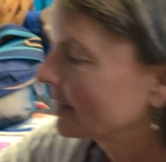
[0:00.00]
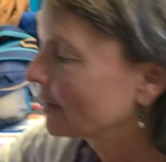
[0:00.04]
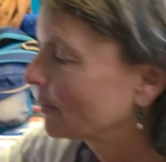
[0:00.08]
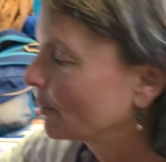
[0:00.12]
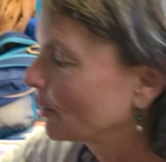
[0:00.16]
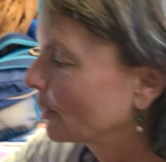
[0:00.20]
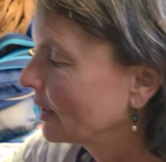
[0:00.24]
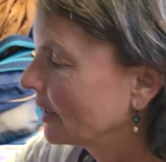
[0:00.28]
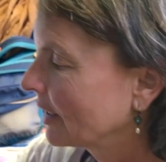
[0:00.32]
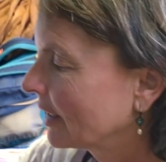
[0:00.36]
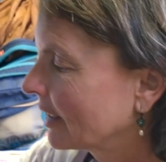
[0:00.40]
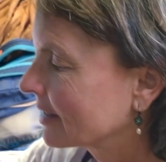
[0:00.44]

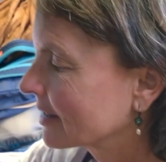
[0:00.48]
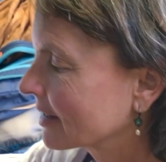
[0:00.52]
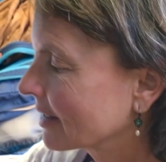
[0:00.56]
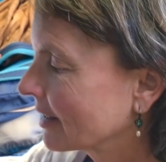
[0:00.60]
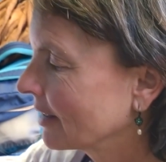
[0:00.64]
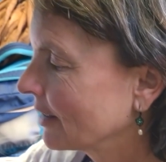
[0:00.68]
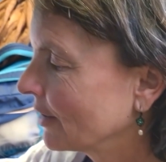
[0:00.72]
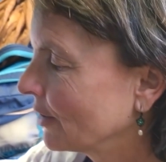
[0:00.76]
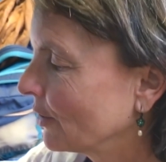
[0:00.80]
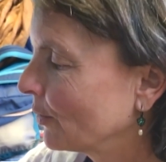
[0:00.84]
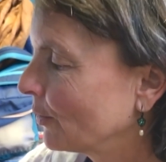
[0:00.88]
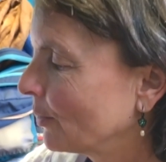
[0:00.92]
somebody
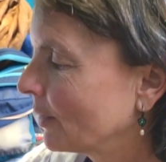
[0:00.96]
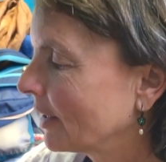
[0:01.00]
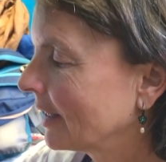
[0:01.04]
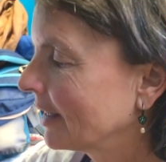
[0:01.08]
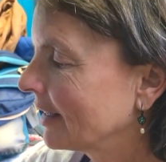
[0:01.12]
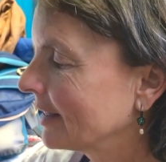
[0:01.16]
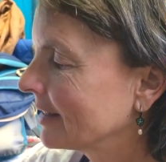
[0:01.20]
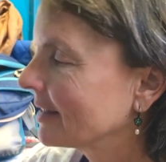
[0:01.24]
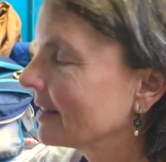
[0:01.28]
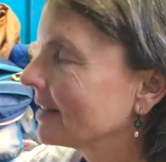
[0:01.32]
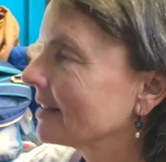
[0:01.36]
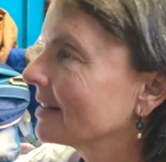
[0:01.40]
asking you,
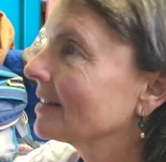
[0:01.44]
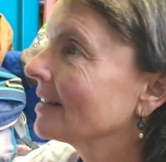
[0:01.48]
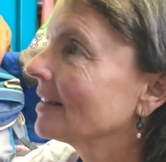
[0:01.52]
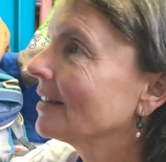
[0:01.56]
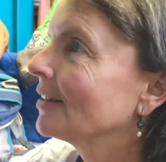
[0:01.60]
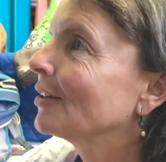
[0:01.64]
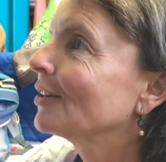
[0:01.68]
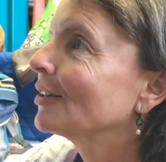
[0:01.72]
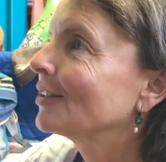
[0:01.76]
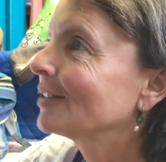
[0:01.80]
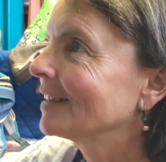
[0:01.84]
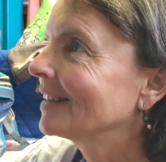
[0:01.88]
why is it
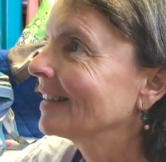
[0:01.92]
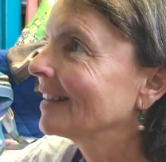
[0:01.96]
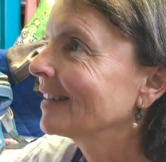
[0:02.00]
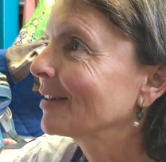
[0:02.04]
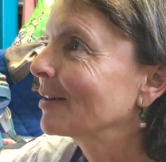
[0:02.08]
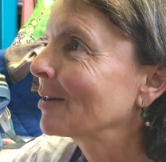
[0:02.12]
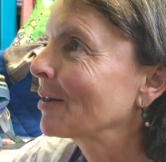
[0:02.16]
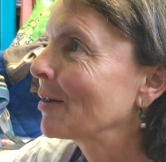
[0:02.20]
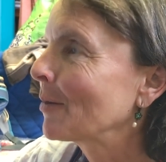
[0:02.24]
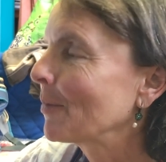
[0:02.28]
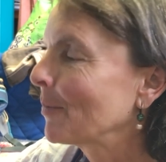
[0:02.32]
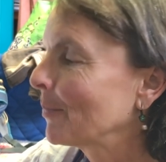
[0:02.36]
still
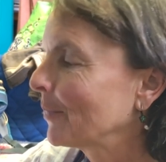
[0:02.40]
hurting?